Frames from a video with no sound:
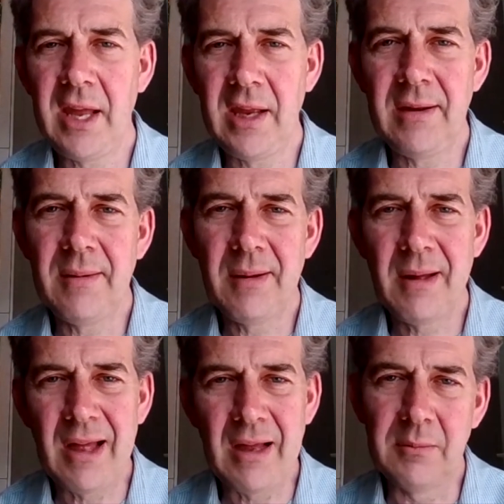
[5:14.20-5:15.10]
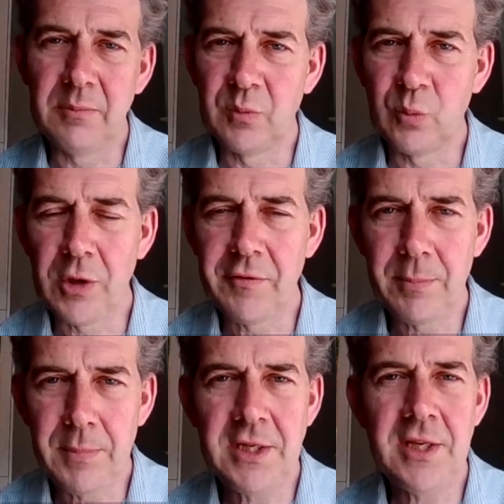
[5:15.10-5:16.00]
a um, one of
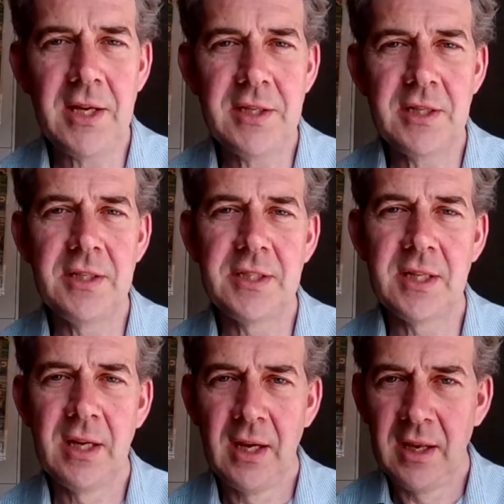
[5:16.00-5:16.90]
the mediators.